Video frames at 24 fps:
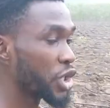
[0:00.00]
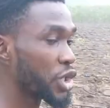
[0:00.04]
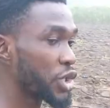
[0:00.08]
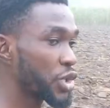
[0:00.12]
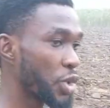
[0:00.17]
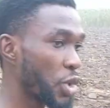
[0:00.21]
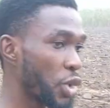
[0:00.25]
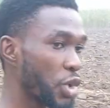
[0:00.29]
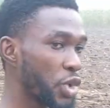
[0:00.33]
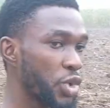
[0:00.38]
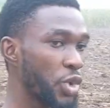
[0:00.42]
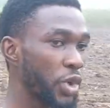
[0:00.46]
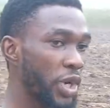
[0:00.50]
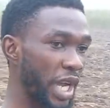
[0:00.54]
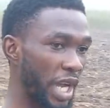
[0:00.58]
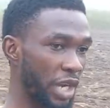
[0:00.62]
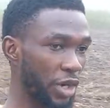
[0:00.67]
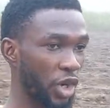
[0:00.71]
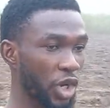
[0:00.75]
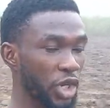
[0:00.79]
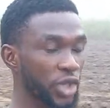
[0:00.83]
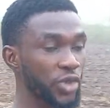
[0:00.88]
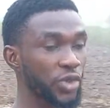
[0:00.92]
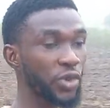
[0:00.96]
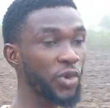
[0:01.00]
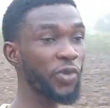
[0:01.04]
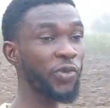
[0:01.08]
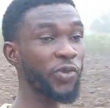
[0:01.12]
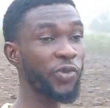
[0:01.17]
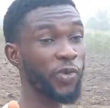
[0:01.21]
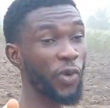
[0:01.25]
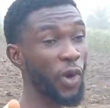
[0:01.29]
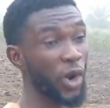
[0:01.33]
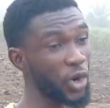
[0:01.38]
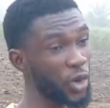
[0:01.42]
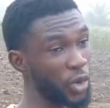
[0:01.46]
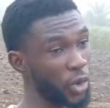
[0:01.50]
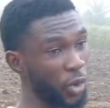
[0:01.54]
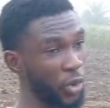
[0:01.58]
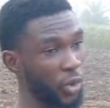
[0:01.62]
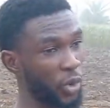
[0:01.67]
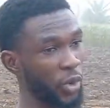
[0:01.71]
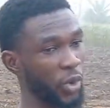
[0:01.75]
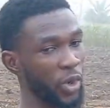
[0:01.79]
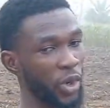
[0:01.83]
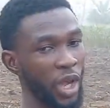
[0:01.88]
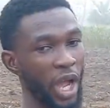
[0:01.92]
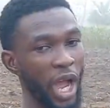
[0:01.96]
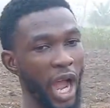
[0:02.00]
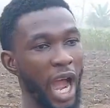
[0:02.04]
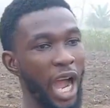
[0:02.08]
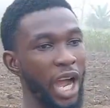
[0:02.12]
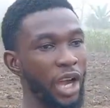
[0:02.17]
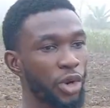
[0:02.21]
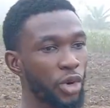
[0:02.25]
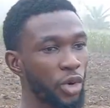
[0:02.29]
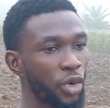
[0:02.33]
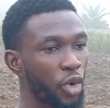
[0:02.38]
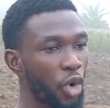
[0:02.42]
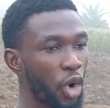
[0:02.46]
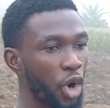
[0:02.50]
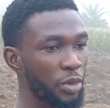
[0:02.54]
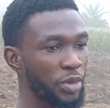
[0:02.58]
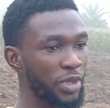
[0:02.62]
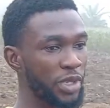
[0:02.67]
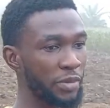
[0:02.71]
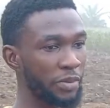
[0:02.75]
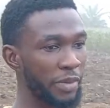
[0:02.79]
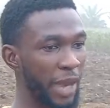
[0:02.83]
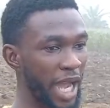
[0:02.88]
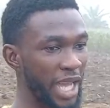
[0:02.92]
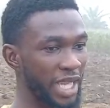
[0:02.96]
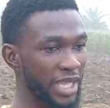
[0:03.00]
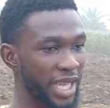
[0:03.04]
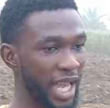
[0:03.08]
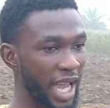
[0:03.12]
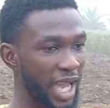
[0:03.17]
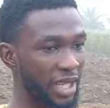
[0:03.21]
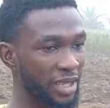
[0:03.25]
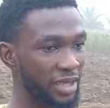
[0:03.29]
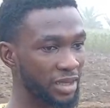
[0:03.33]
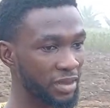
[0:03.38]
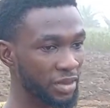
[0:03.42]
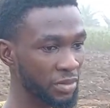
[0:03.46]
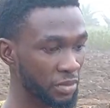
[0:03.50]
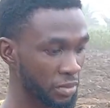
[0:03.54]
So you can also follow Agro Optimizer